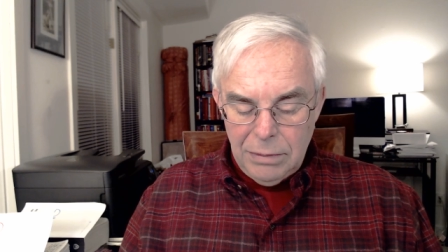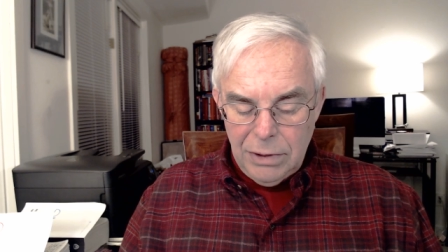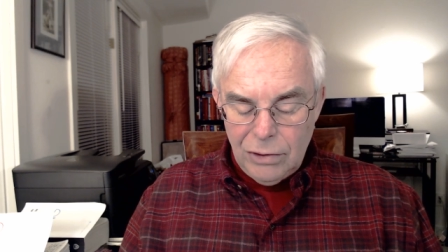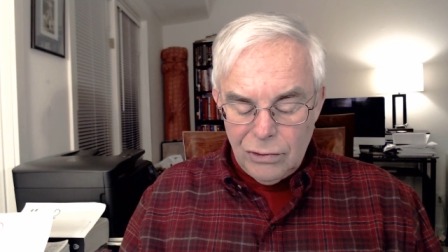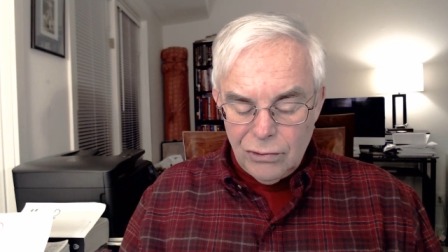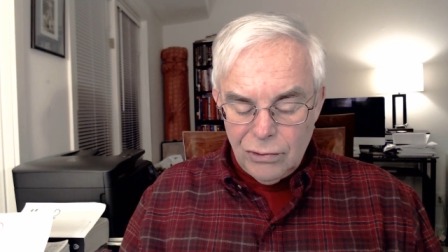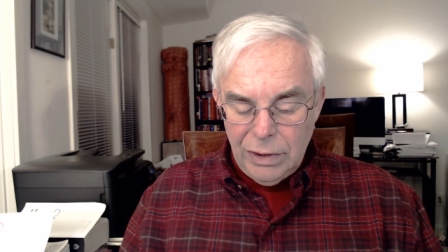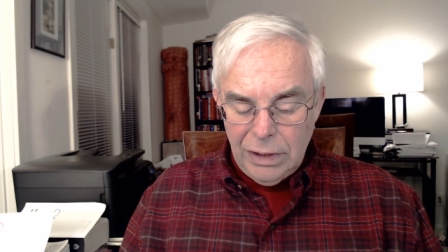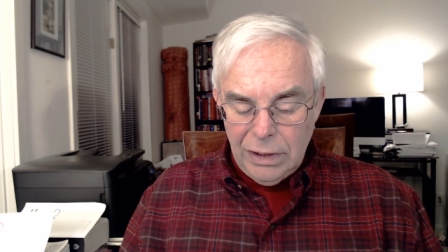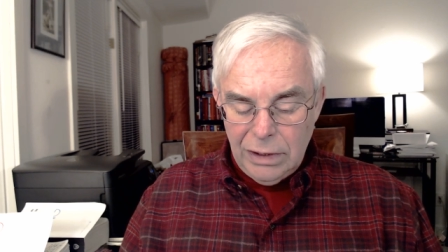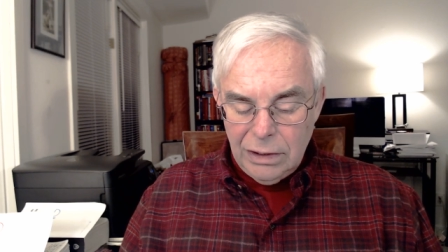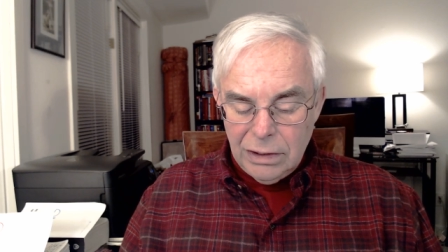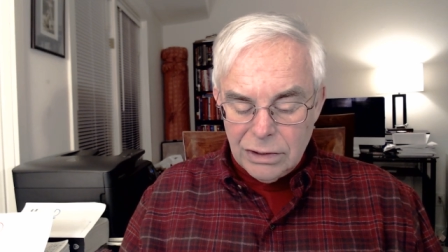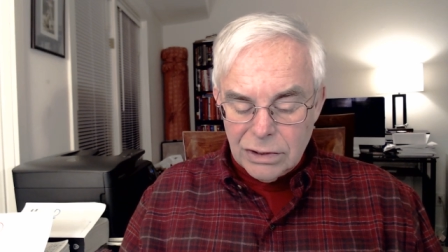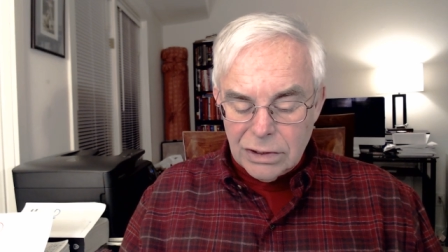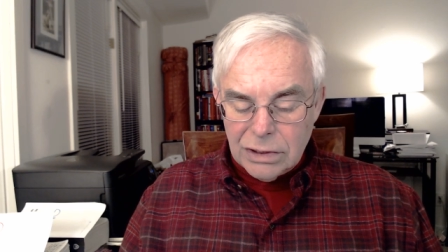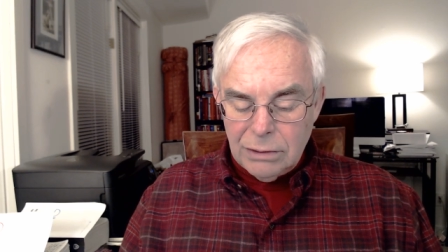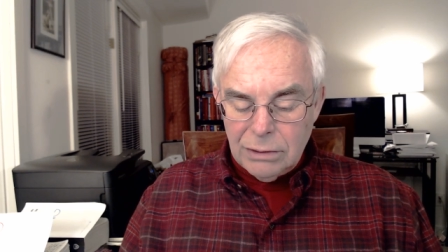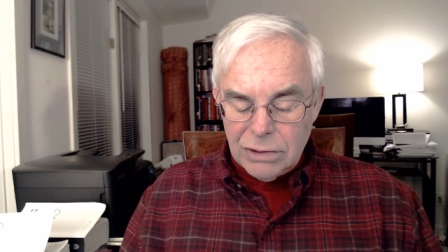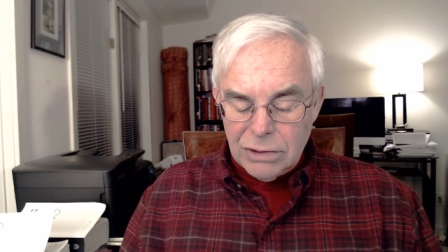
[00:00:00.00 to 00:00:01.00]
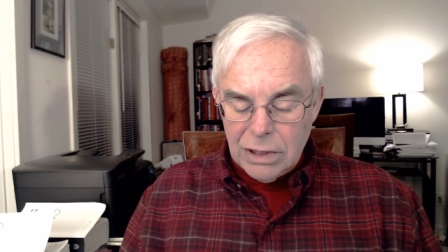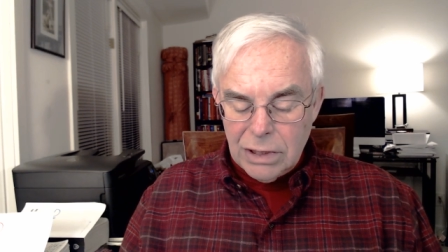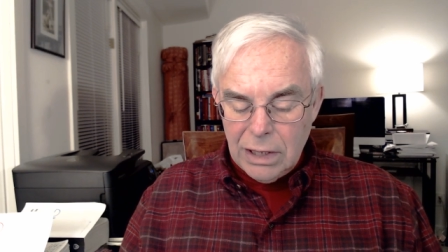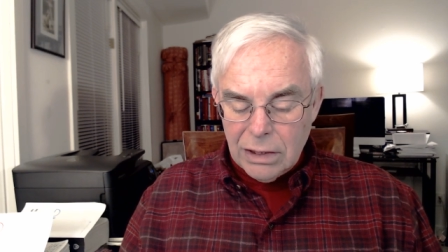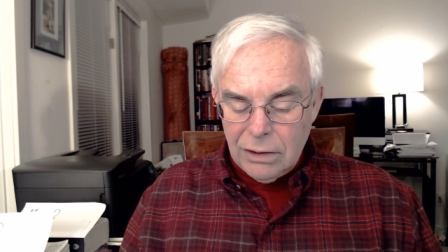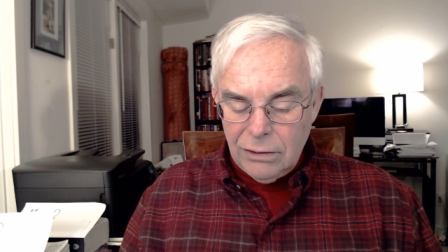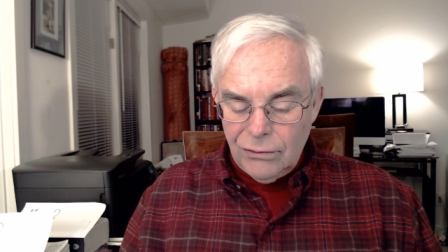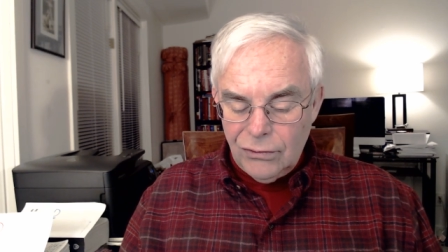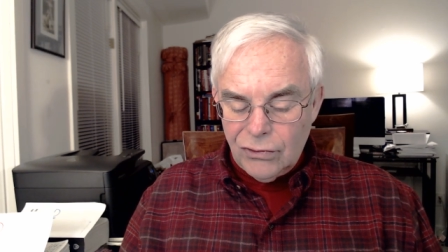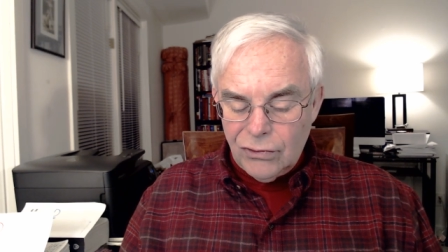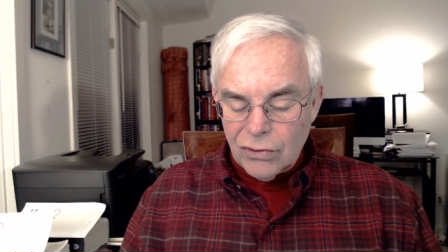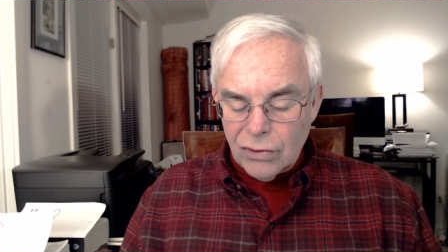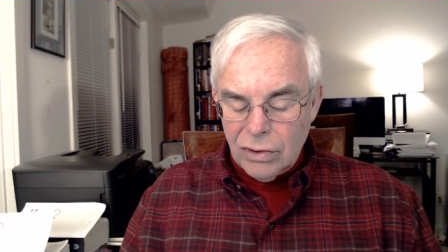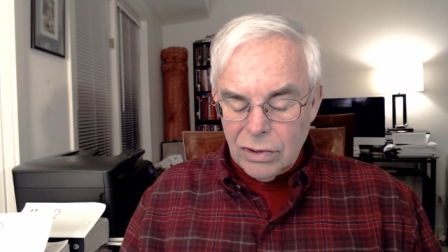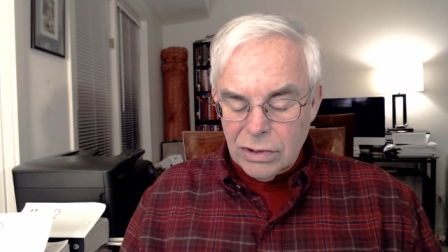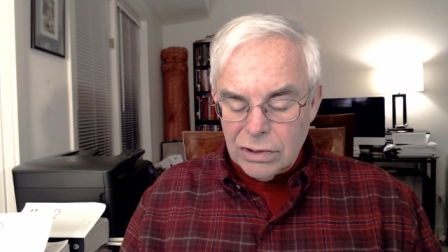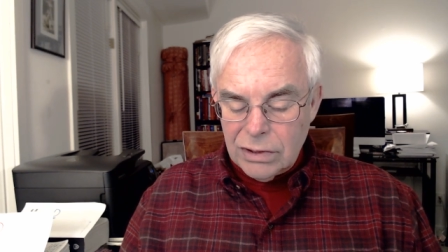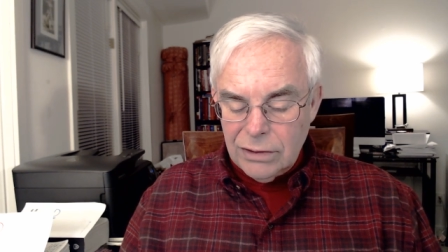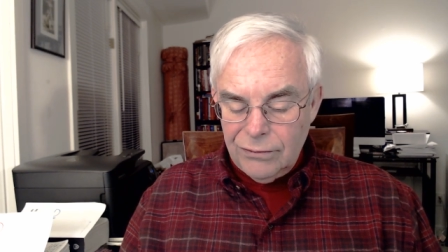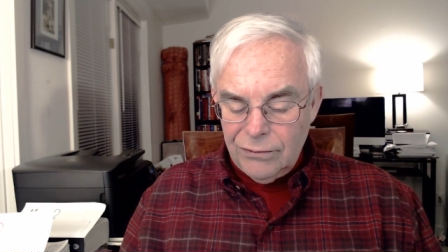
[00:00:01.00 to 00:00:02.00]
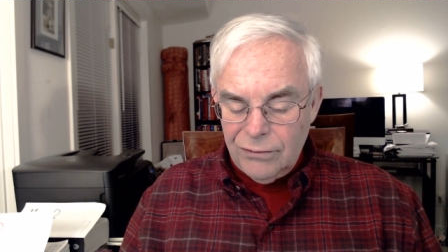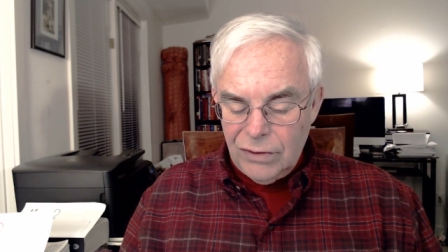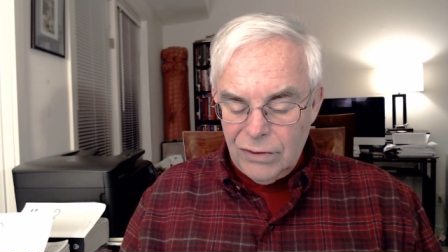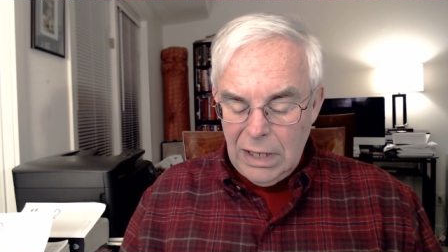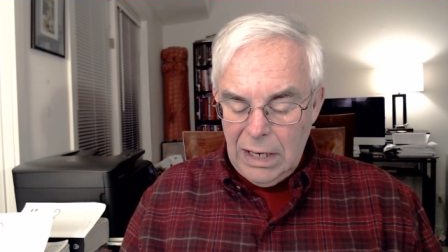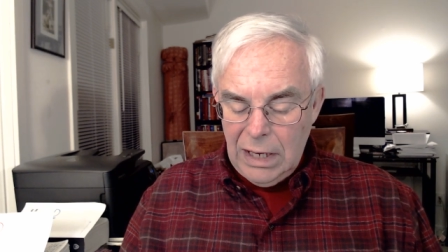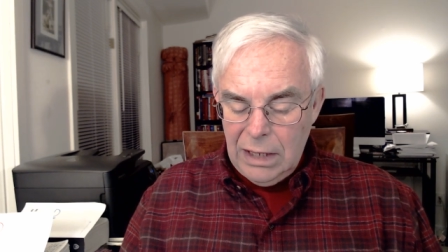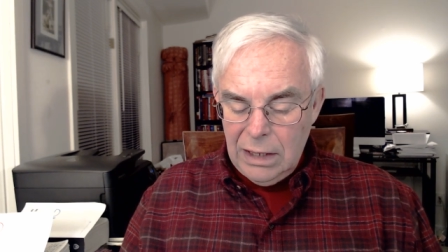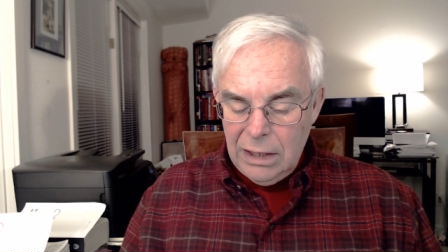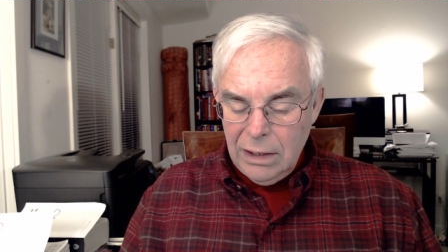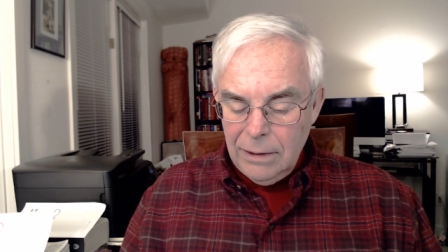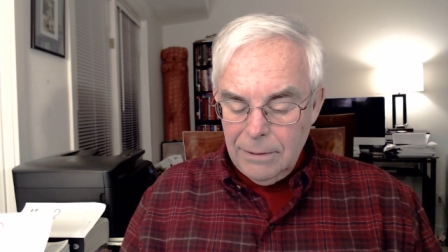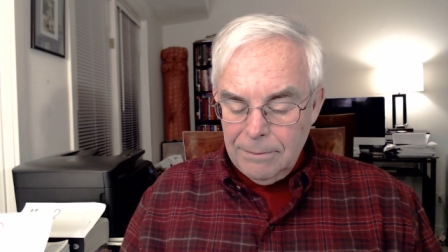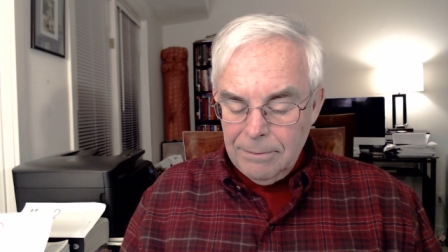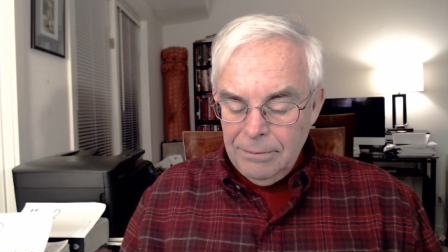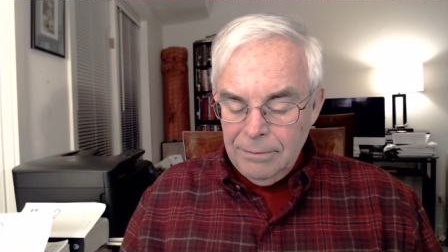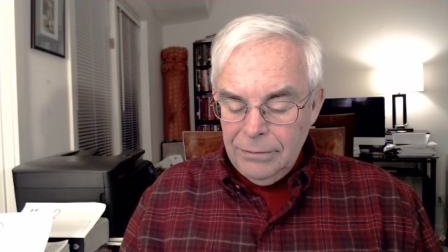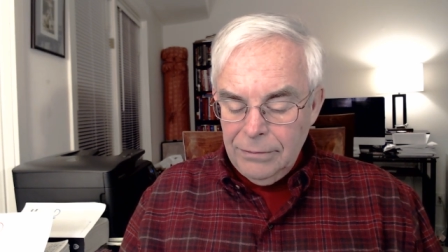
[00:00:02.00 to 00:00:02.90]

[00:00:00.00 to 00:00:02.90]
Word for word: between the subjective source of data